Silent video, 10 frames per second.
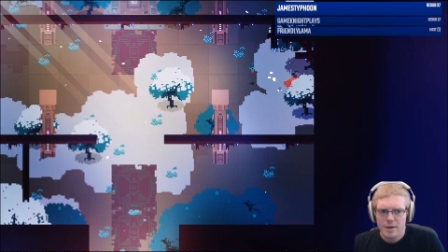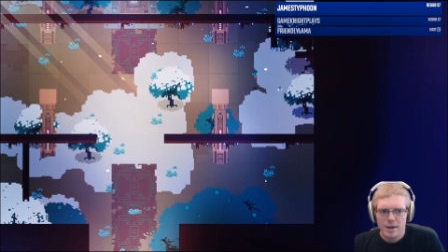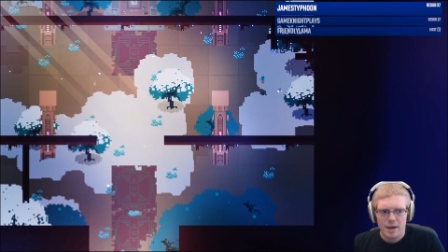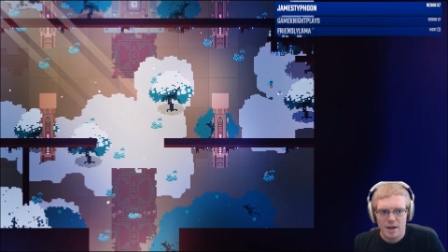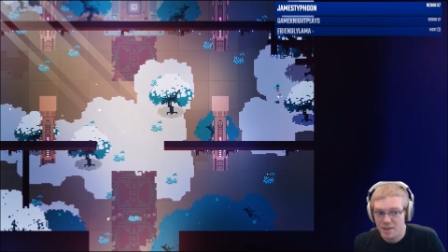
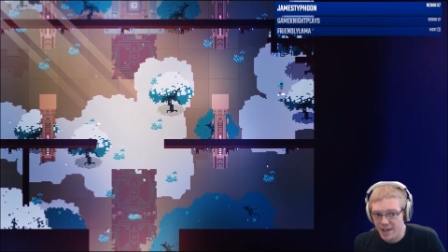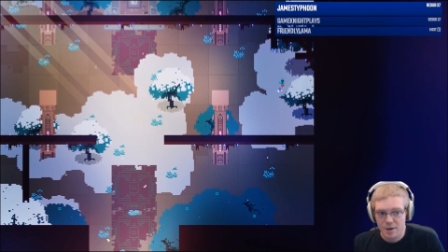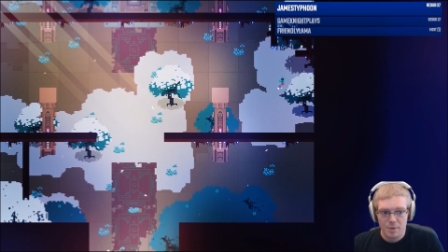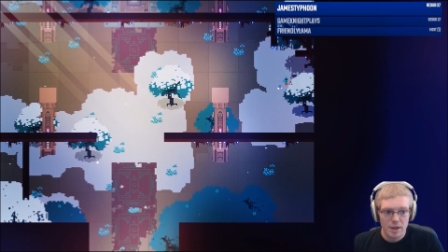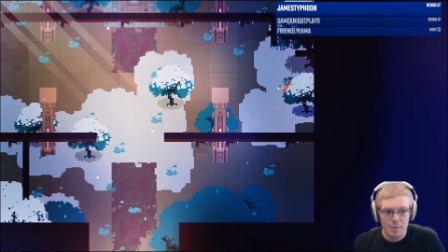The
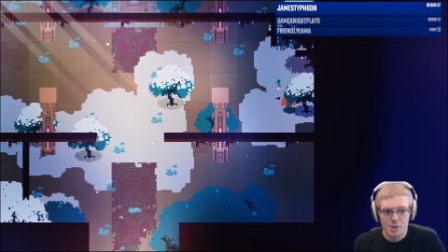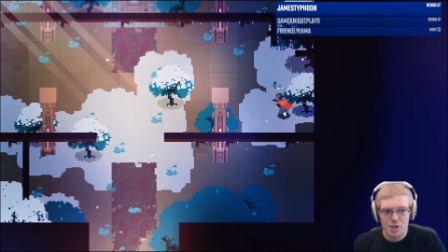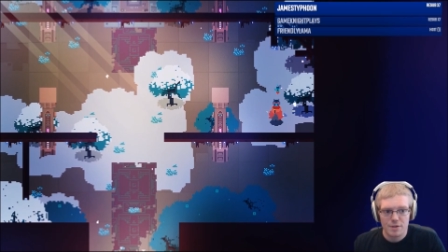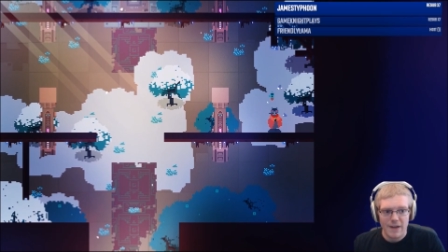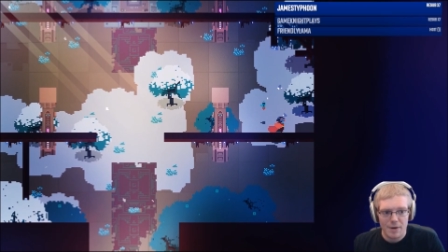second one that we
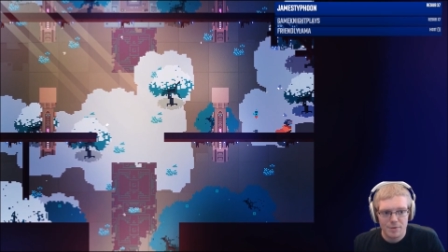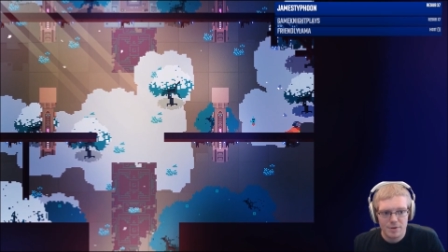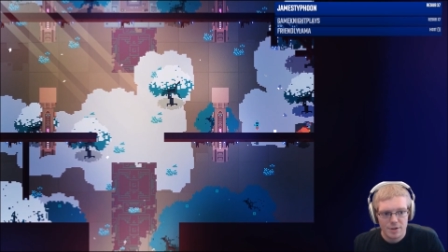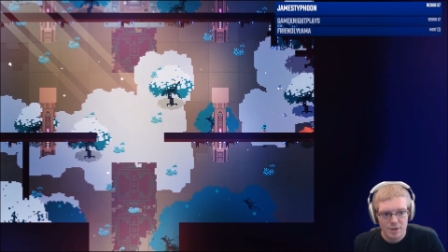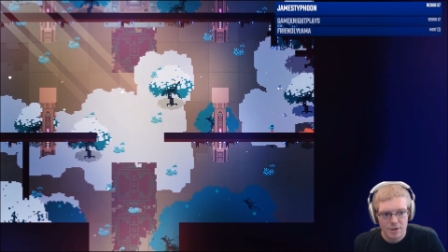just found.
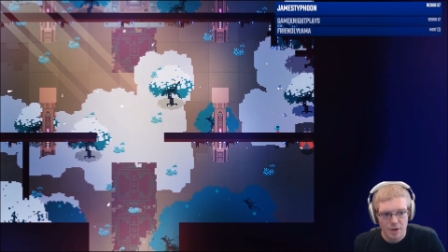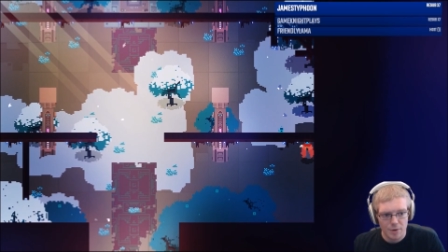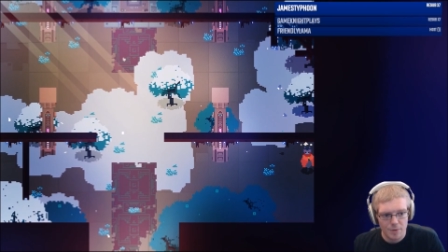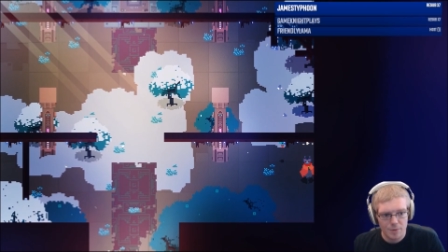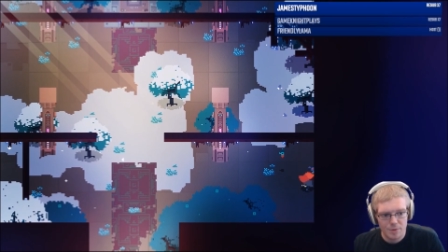
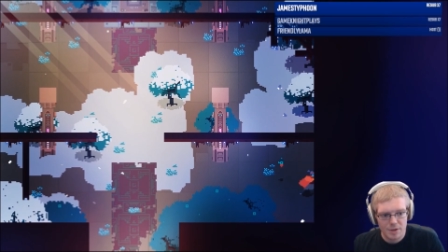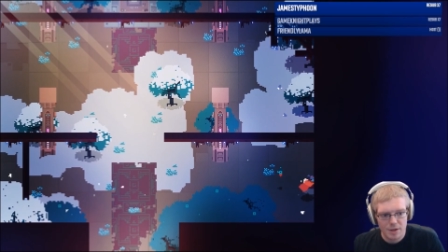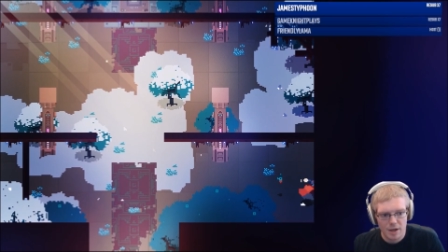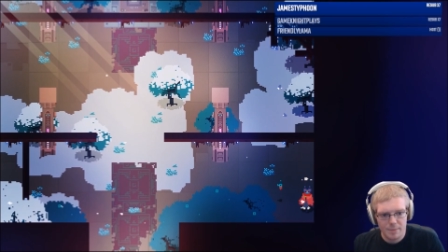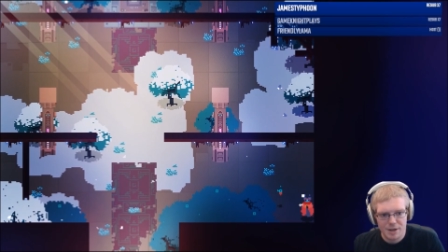So it's
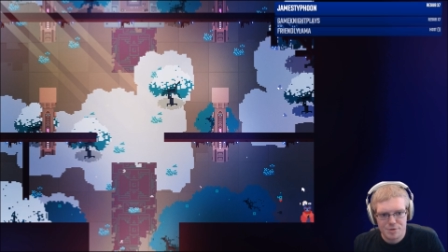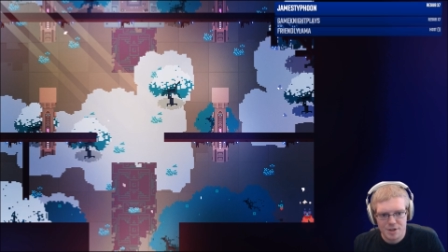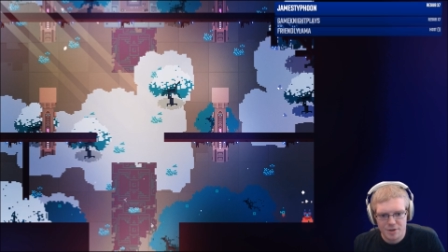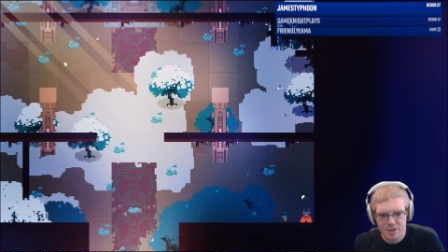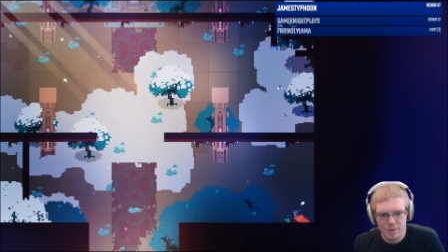going to be
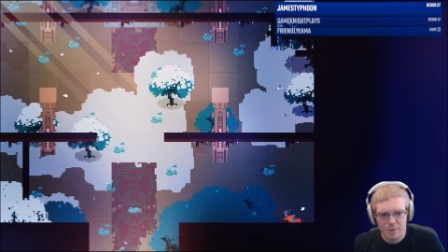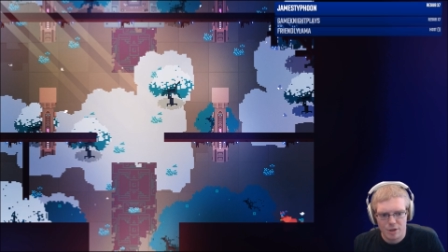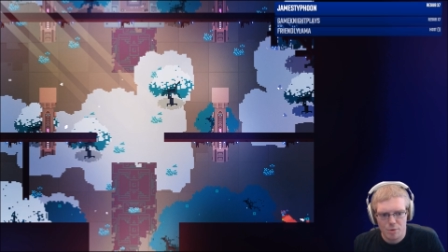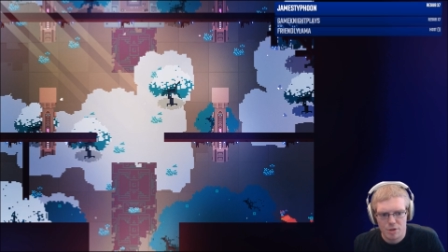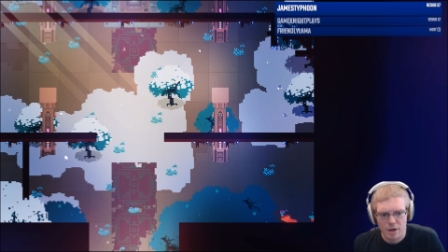interesting to see what
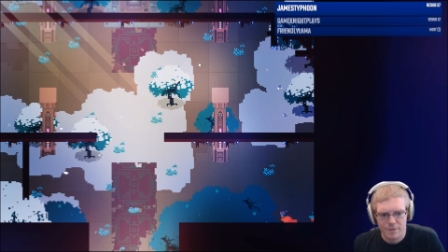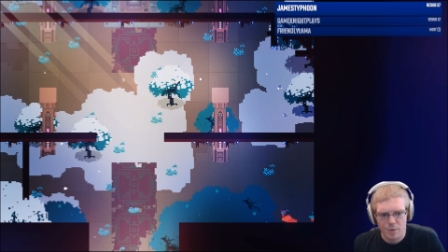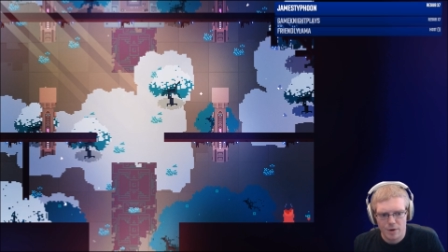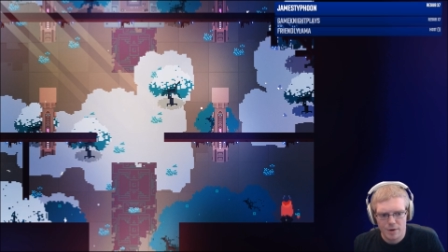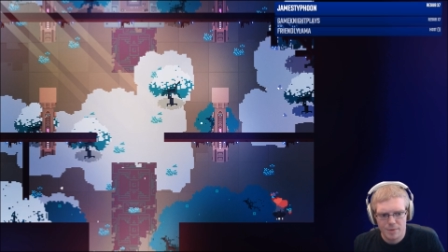those are for